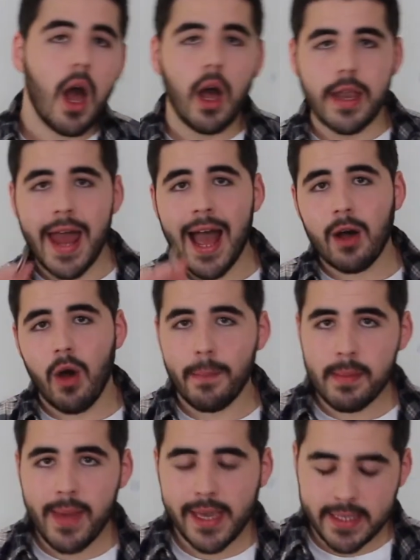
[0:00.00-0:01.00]
Now, I've
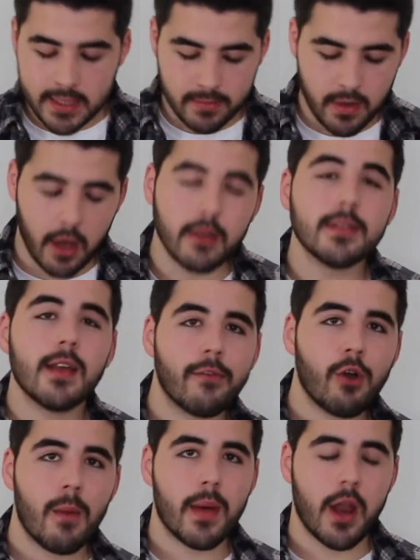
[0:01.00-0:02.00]
been making some notes.
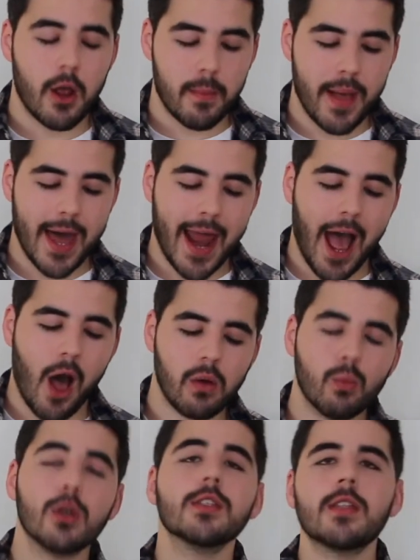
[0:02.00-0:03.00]
I've got my notepad
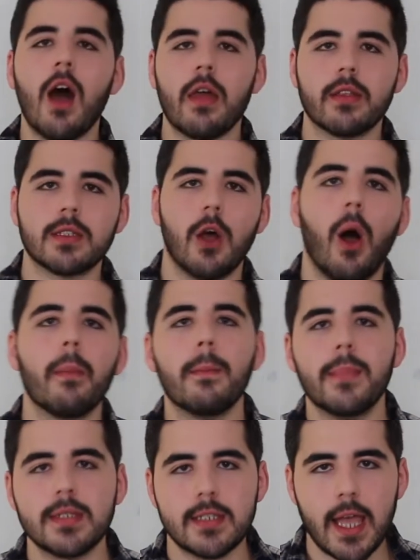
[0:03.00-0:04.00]
out. We'll start at the top.
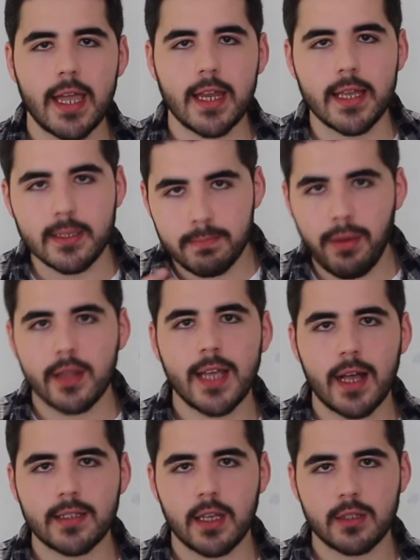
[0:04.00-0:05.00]
Mercedes.
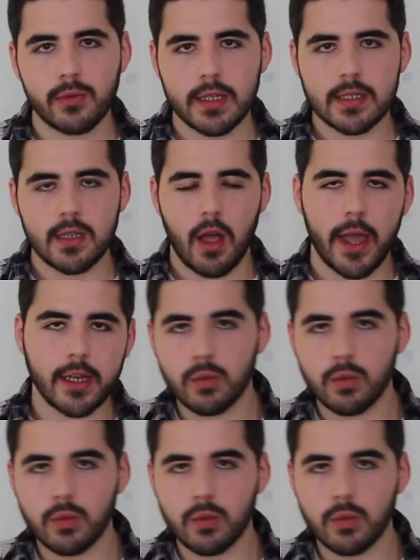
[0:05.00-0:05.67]
Bottas has re-signed.